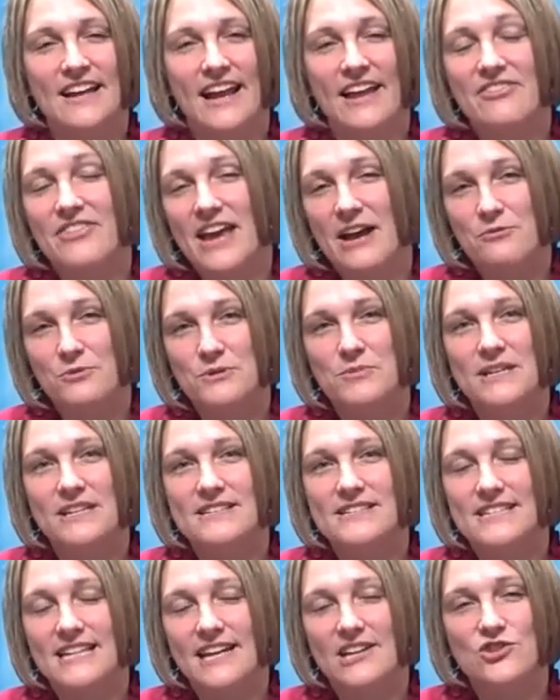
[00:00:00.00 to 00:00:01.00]
and that would be
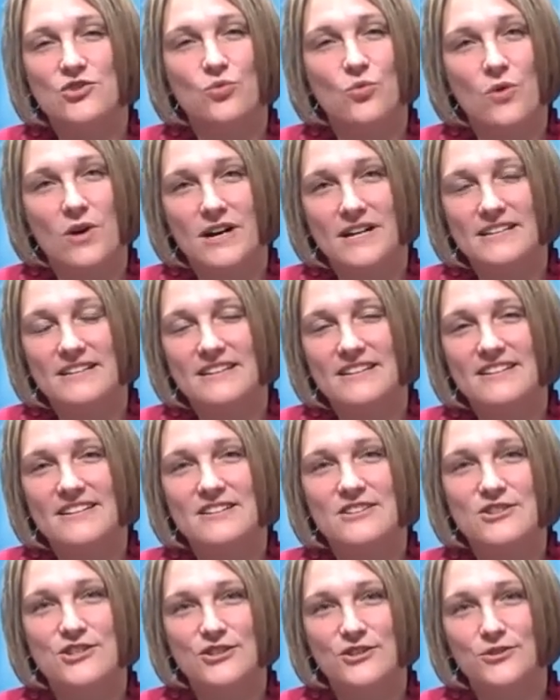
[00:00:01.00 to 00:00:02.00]
stage one,
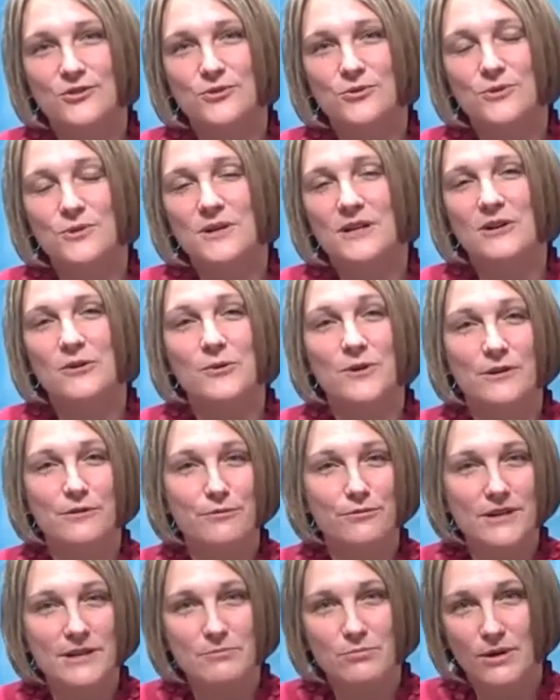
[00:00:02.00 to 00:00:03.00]
two, or
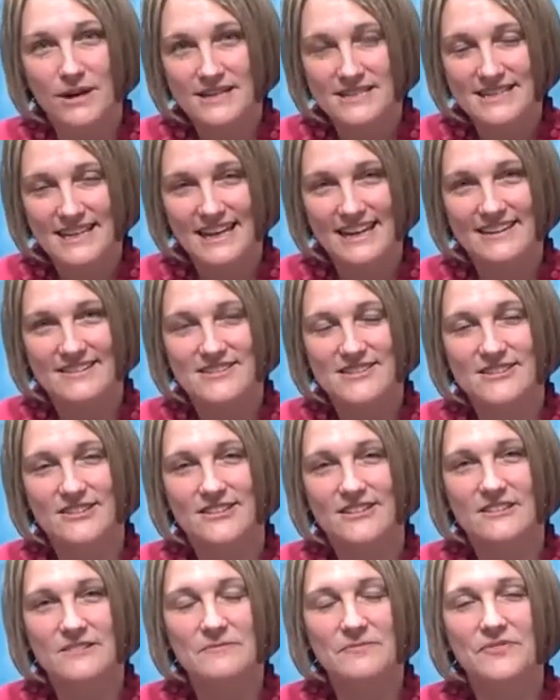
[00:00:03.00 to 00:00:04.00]
three breast
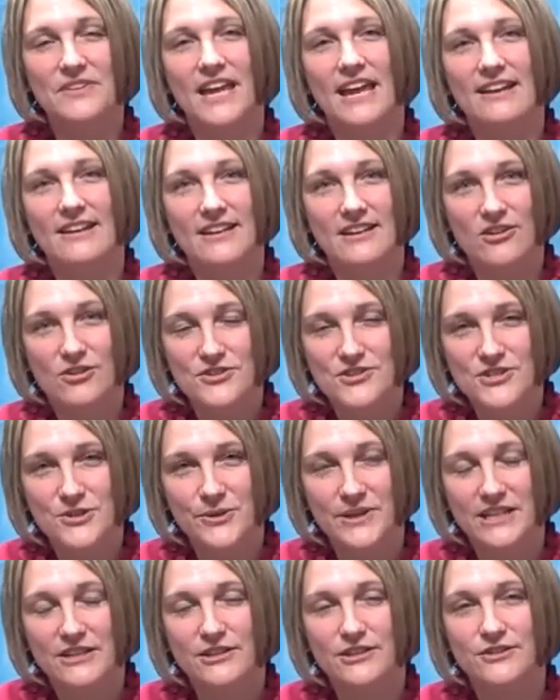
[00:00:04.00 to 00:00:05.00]
cancer, and it also
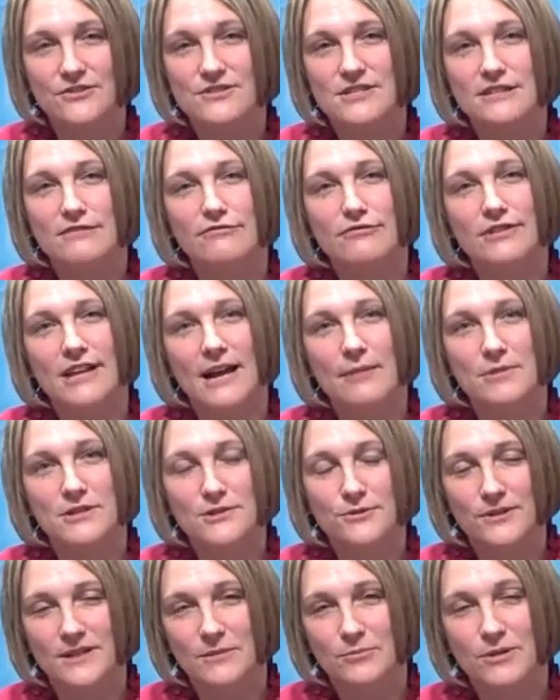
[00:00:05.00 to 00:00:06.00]
includes
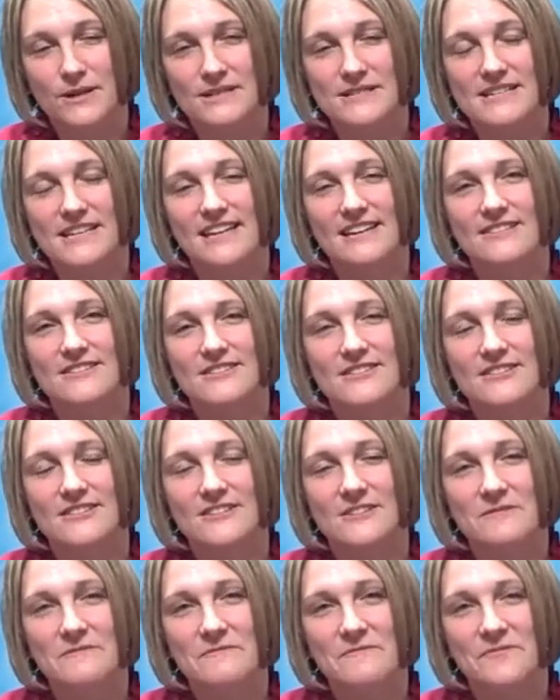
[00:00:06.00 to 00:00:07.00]
inflammatory breast cancer.
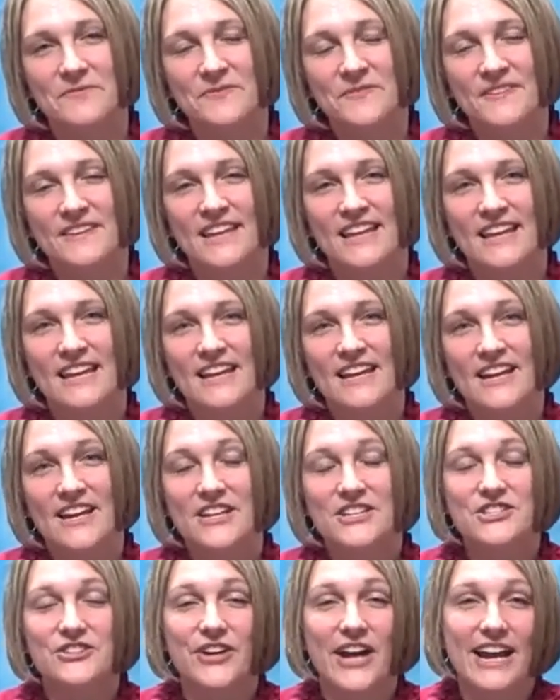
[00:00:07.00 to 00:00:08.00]

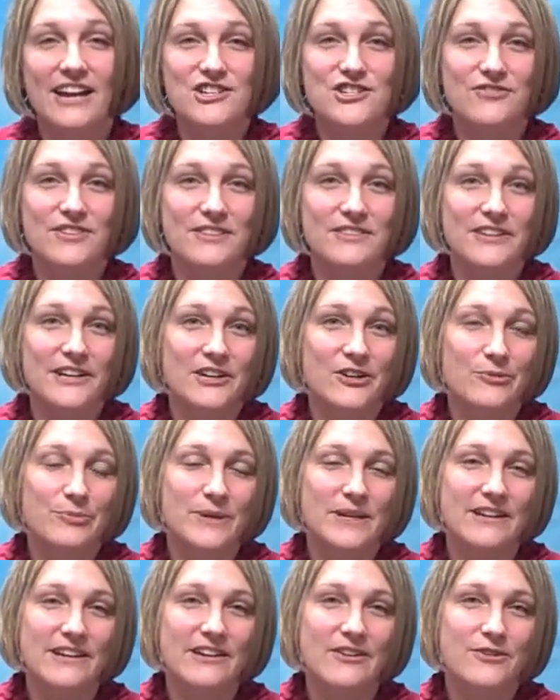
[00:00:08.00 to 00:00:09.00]
So, adjuvant
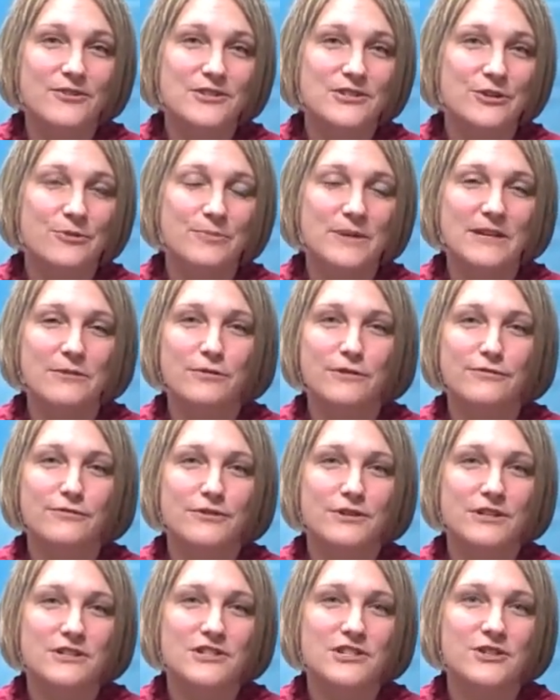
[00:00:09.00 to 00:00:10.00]
therapy can also be
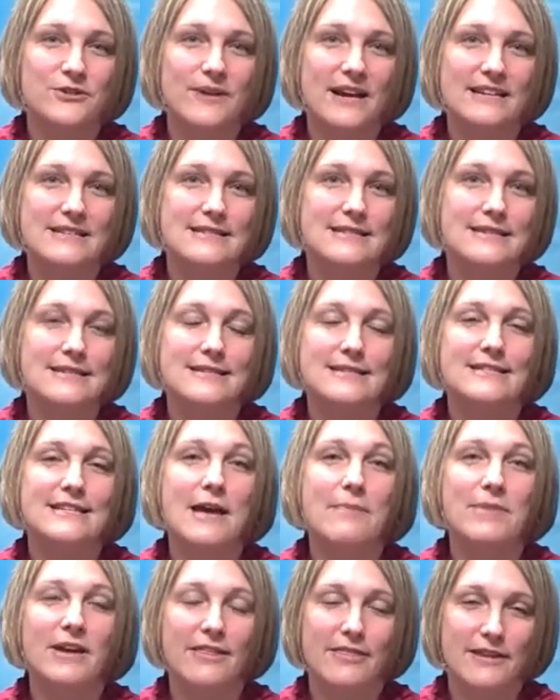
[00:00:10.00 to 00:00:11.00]
referred to as
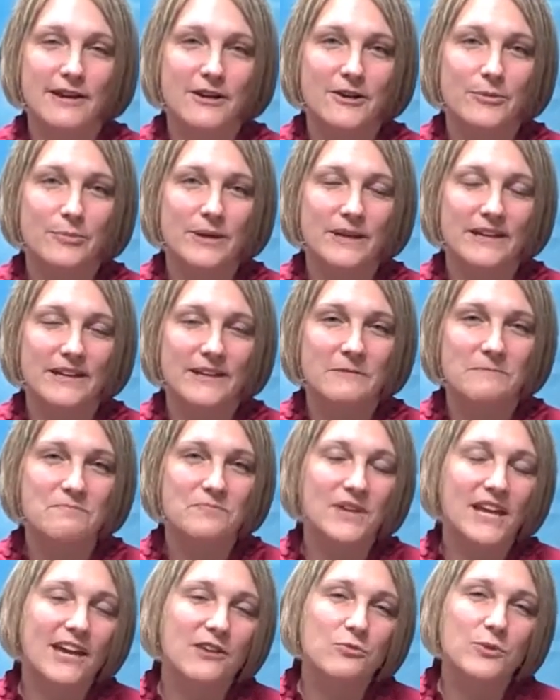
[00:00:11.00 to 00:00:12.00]
systemic therapy,
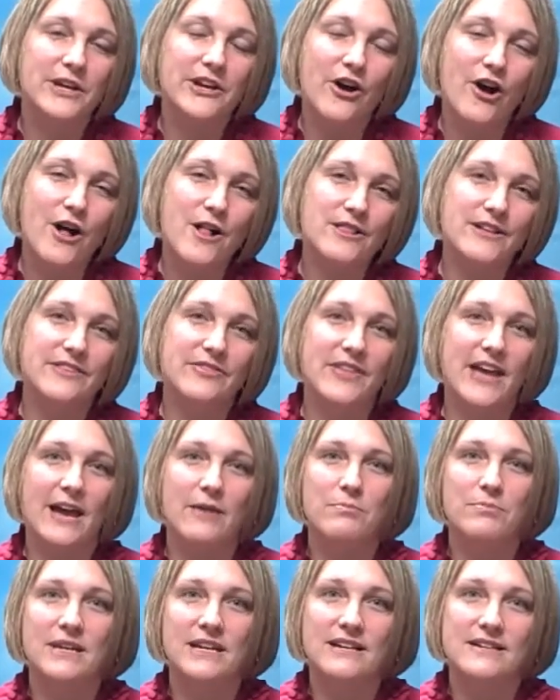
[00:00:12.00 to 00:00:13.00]
and we call it
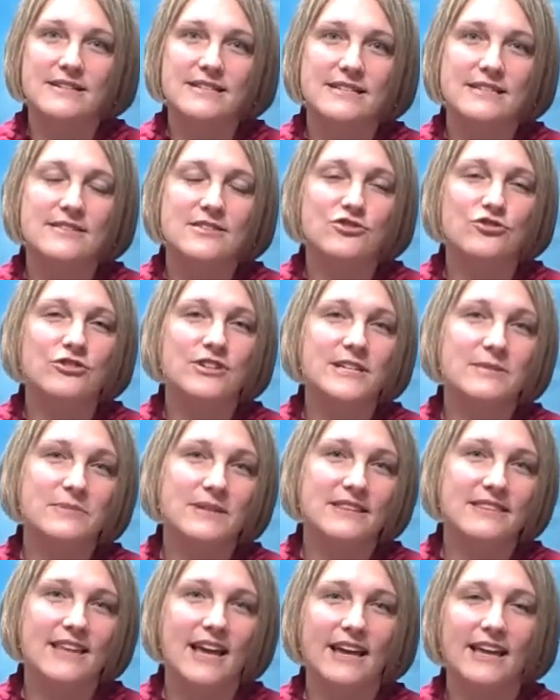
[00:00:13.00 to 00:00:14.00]
that because it's
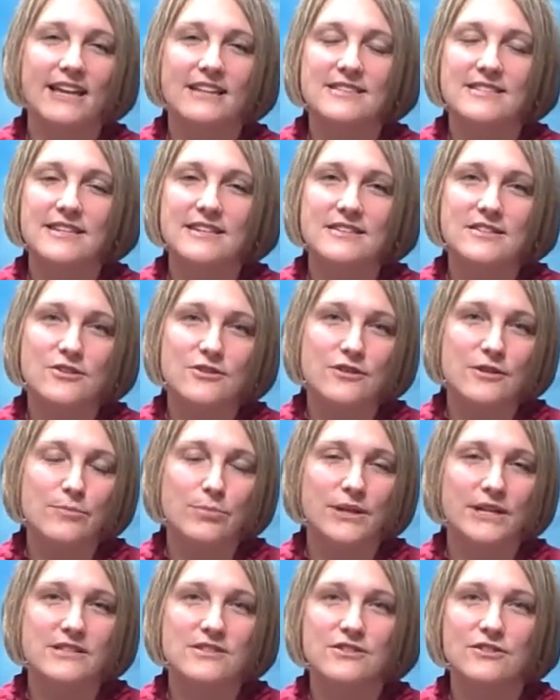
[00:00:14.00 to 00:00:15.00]
treatment that gets into the
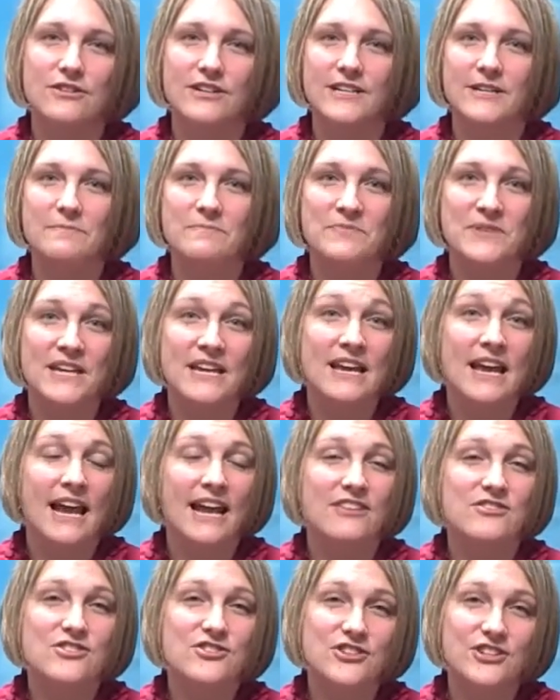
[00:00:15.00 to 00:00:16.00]
bloodstream
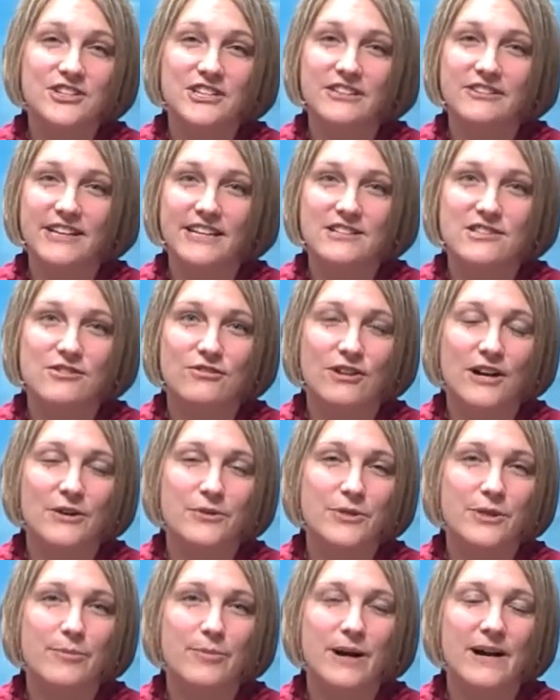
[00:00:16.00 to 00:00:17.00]
and circulates
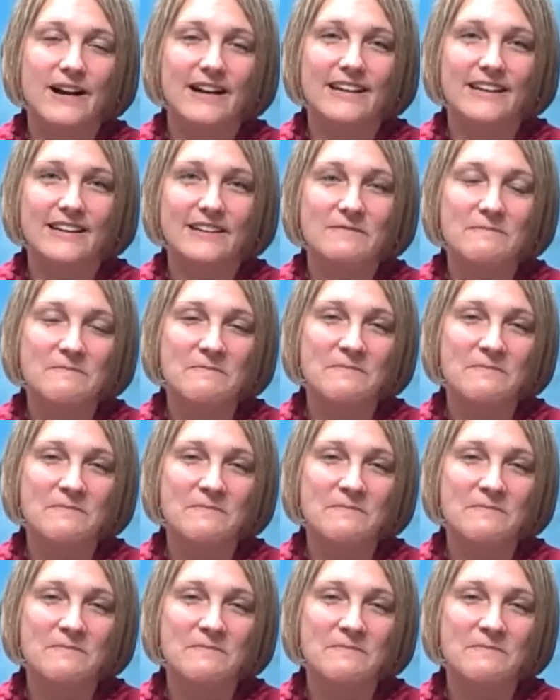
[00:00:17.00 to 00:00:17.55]
throughout the body.